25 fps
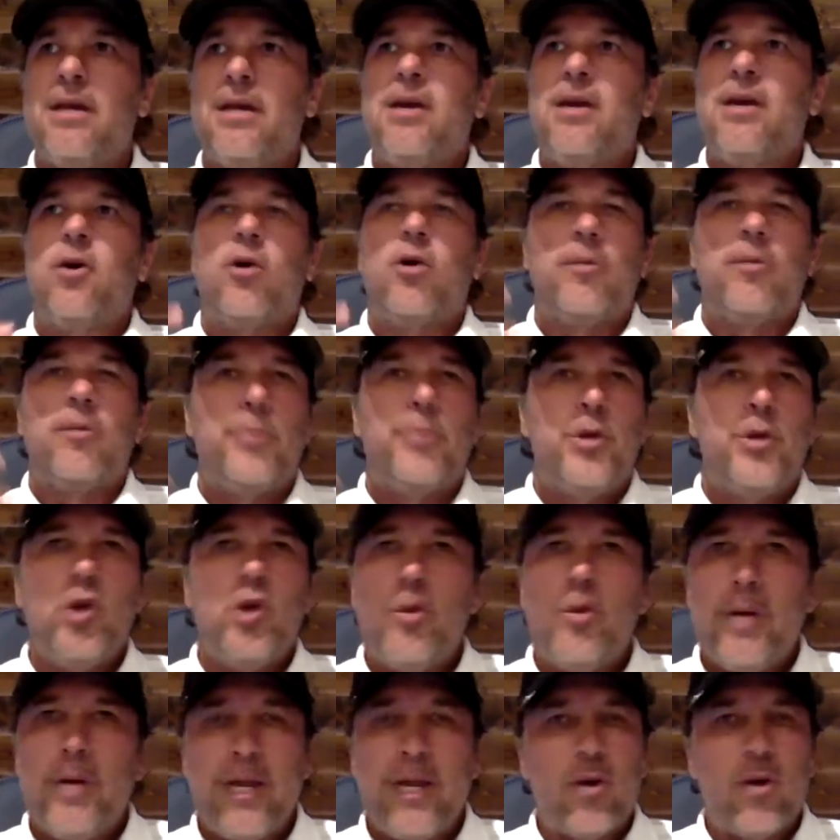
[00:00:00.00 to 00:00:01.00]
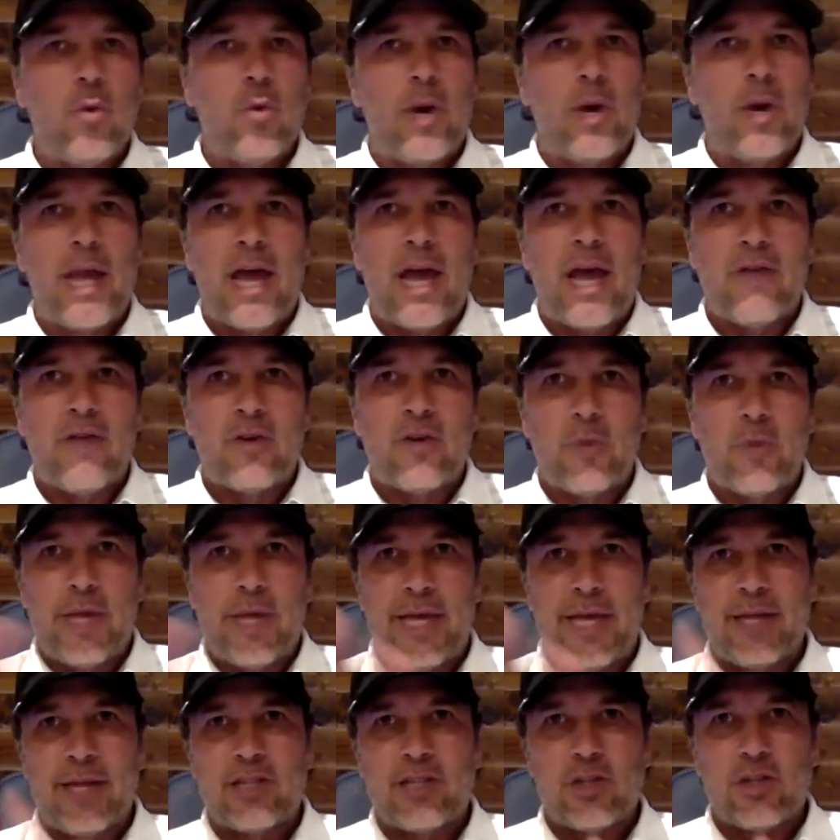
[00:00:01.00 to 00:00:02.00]
or puberty or whatever, we hit a
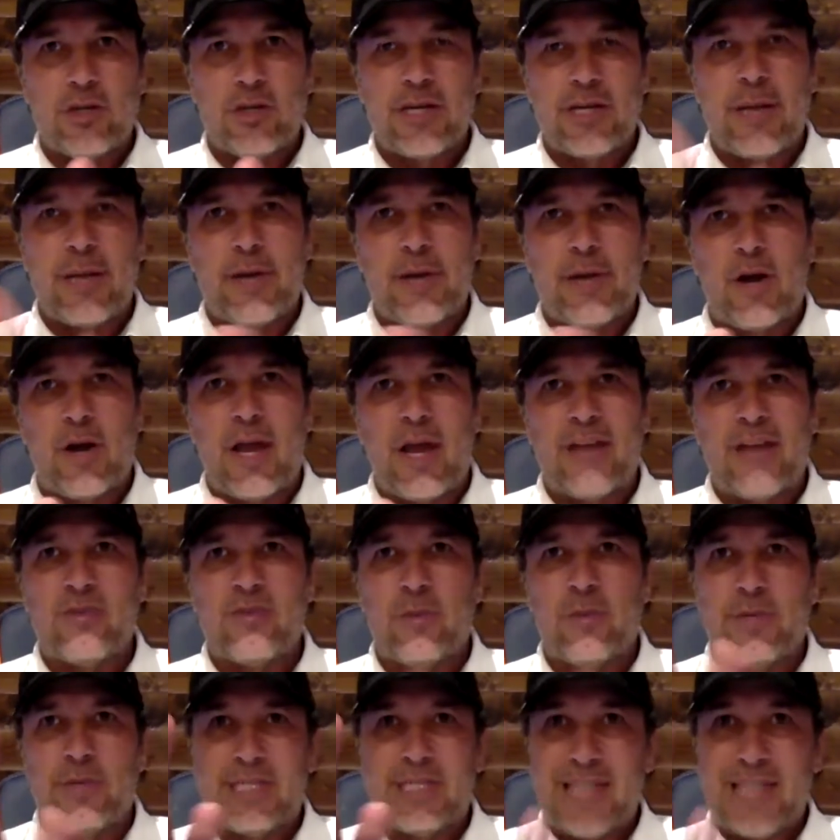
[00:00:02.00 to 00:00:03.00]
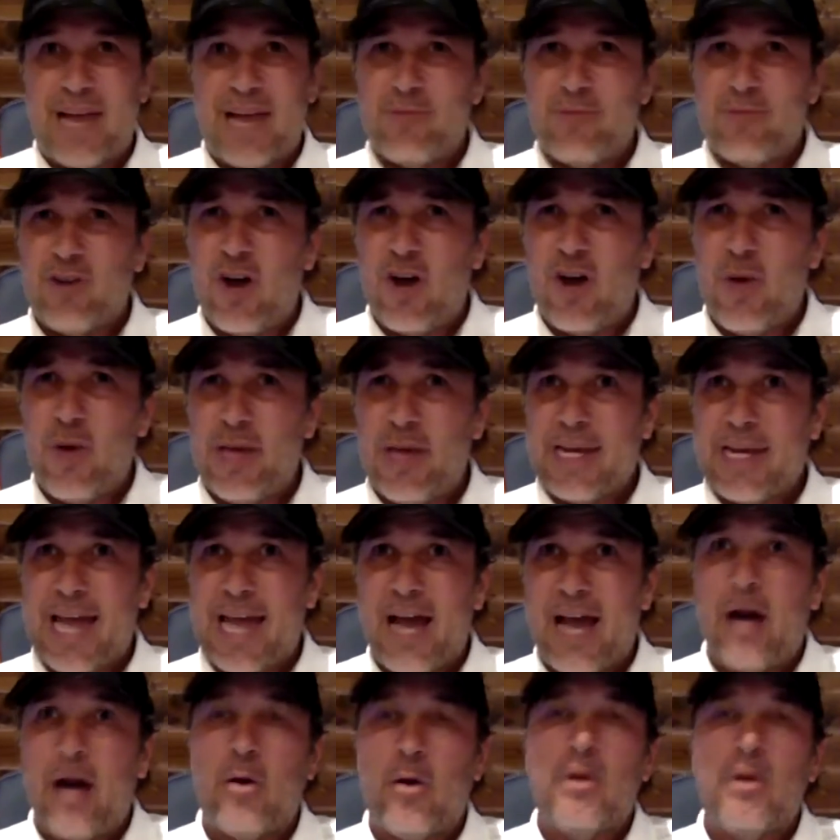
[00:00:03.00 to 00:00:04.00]
certain time in our lives when we stop growing
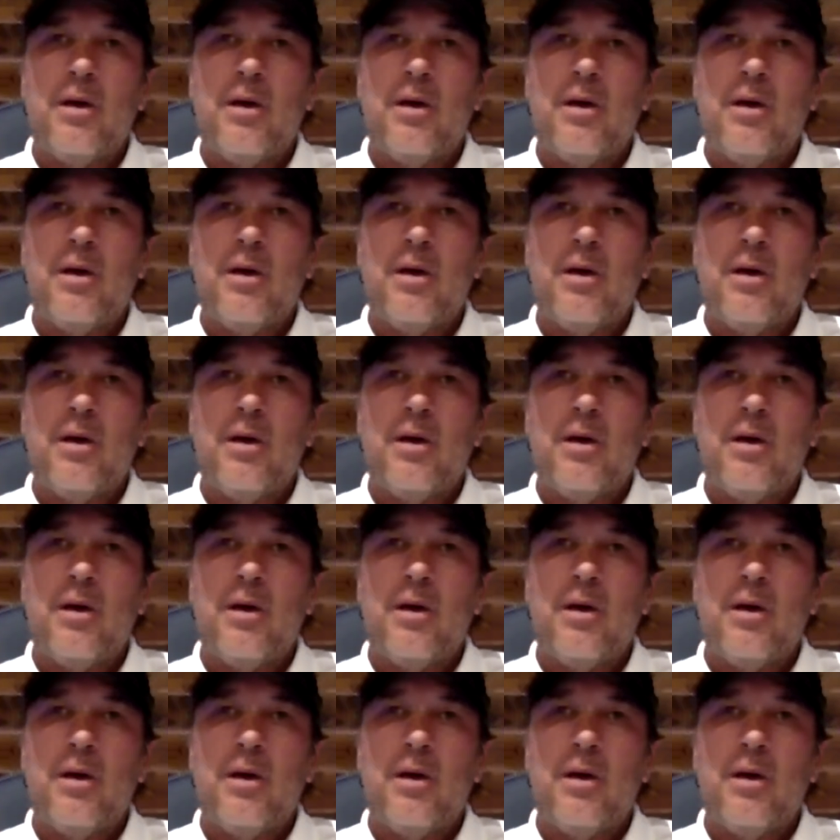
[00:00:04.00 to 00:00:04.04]
now,